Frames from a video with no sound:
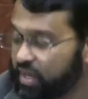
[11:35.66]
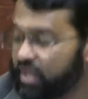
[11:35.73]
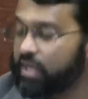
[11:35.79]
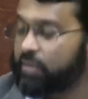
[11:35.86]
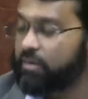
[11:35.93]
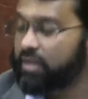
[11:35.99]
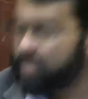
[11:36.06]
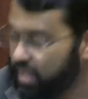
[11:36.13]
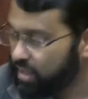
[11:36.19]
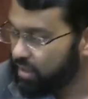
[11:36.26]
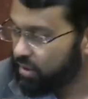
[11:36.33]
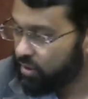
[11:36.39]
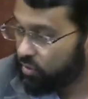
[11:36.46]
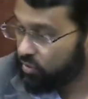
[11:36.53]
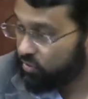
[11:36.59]
imitating
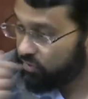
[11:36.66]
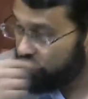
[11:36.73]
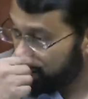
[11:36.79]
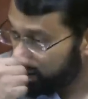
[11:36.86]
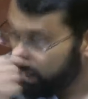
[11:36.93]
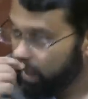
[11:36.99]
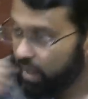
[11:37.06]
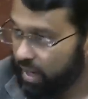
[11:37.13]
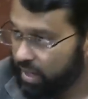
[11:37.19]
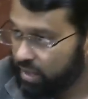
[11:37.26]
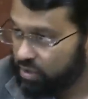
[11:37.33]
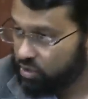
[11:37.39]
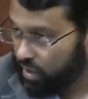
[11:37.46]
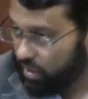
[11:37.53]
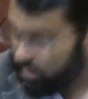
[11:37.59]
the kuffar, and
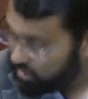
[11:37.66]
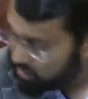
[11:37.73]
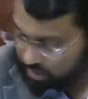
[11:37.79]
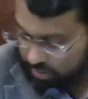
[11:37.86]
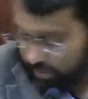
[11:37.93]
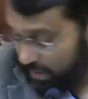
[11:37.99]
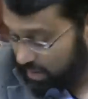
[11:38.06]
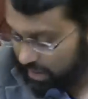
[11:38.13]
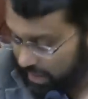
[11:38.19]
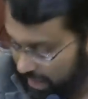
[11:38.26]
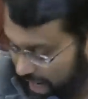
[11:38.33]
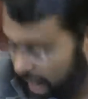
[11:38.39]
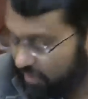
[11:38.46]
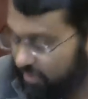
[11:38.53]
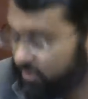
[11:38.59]
inshallah, this is basically
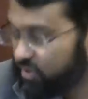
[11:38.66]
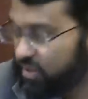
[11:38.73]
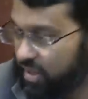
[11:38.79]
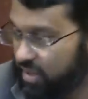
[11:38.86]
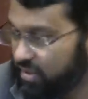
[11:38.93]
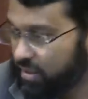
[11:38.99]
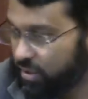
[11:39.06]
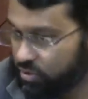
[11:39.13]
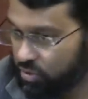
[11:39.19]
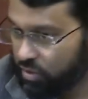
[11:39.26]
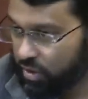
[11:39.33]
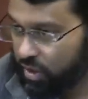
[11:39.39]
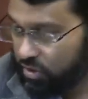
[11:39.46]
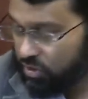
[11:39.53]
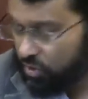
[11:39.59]
half of today's lecture.
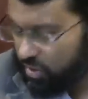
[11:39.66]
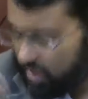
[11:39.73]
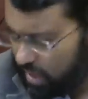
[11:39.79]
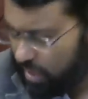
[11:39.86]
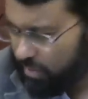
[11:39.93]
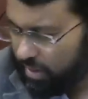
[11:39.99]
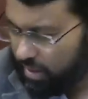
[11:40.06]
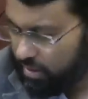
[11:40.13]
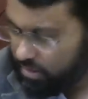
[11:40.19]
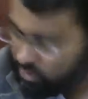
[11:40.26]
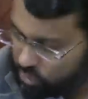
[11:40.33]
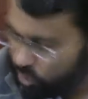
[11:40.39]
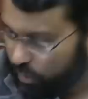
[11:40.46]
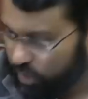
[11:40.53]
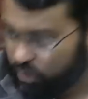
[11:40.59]
So it's going to be
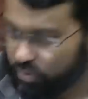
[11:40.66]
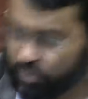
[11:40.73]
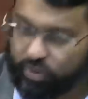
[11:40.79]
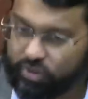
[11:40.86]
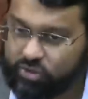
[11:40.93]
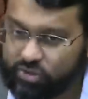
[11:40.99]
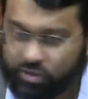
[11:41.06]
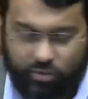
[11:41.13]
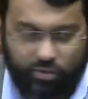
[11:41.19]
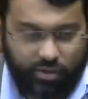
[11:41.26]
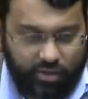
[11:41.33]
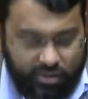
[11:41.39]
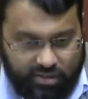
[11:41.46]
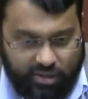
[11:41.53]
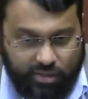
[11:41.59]
two birds with one stone
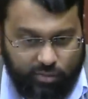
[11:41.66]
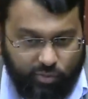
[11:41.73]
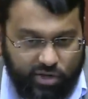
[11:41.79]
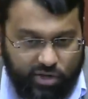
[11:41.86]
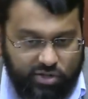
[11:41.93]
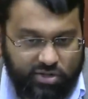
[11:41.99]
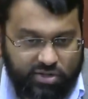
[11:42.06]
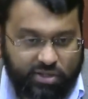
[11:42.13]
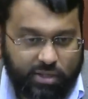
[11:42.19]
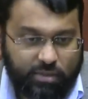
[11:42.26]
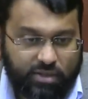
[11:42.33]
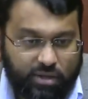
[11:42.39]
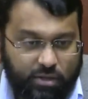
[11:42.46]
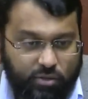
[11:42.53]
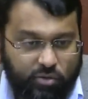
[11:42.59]
celebrations,
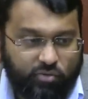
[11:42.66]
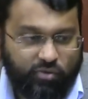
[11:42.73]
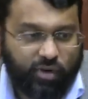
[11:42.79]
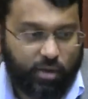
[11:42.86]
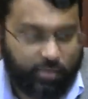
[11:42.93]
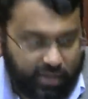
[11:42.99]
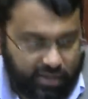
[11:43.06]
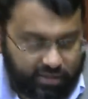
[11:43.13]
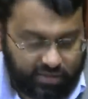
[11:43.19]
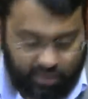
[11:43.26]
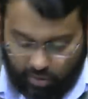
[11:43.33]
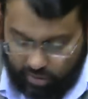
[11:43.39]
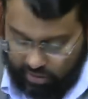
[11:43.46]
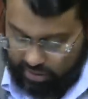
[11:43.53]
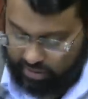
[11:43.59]
imitating the kuffar because they
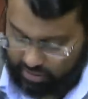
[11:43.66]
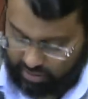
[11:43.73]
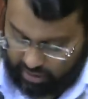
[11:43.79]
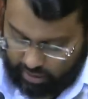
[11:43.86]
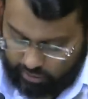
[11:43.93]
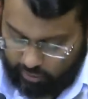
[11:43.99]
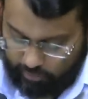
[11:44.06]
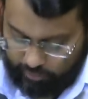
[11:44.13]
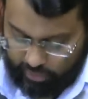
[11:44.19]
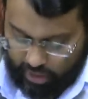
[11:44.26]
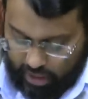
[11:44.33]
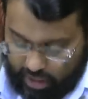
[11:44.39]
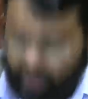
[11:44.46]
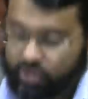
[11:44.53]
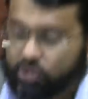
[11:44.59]
are linked together,
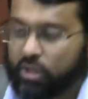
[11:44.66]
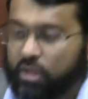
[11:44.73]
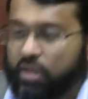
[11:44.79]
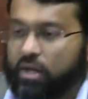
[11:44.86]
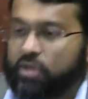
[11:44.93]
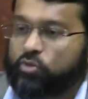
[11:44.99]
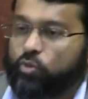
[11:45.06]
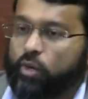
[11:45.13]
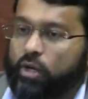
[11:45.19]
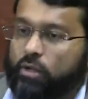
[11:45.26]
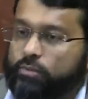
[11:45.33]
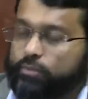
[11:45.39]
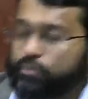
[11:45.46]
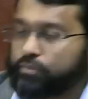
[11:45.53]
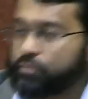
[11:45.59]
and inshallah, as
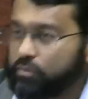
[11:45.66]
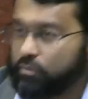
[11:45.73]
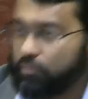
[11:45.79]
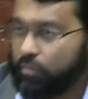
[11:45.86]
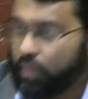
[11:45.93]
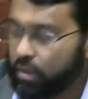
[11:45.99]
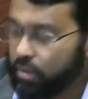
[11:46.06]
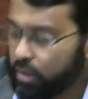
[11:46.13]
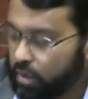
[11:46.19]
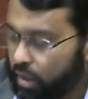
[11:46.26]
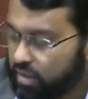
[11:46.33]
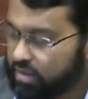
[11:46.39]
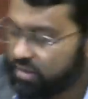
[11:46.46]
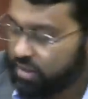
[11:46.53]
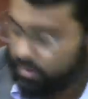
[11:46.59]
well the
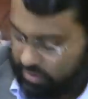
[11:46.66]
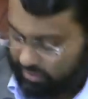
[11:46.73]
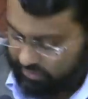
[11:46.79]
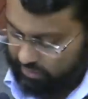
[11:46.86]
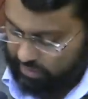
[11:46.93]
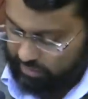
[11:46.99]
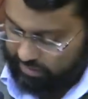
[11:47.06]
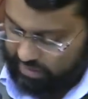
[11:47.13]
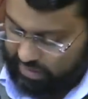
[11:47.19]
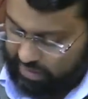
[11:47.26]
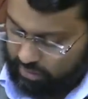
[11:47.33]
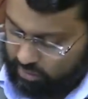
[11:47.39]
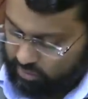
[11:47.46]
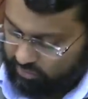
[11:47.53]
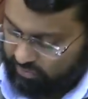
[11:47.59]
concept of imitating
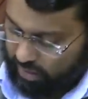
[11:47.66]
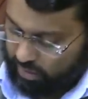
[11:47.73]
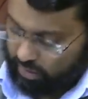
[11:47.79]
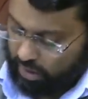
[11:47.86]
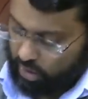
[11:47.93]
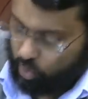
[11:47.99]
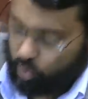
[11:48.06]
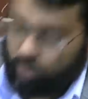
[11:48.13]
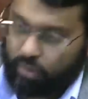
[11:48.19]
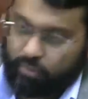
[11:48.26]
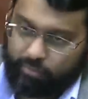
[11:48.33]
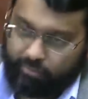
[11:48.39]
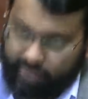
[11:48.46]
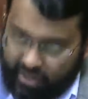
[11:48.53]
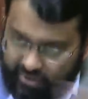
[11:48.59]
the kuffar will
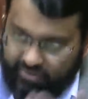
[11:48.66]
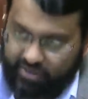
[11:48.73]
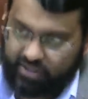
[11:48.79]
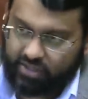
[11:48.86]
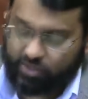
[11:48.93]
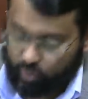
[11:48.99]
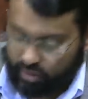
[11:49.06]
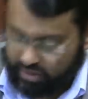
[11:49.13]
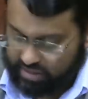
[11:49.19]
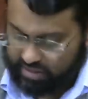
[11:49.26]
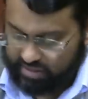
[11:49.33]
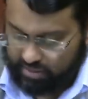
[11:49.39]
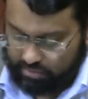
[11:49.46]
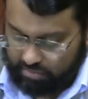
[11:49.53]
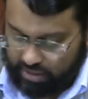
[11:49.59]
benefit us. What does
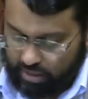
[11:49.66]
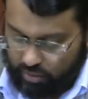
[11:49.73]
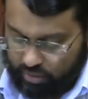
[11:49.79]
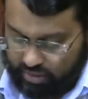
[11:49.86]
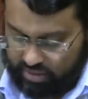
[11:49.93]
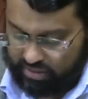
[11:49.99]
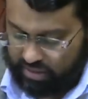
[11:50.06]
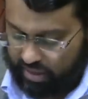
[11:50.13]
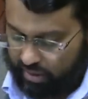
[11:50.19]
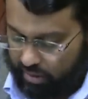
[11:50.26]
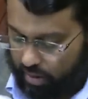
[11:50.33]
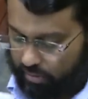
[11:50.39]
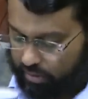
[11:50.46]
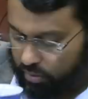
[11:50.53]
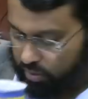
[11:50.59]
it mean? What is
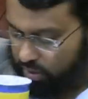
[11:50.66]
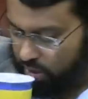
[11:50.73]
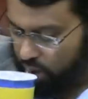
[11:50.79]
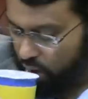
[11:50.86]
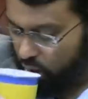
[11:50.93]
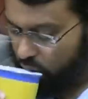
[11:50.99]
haram and what not?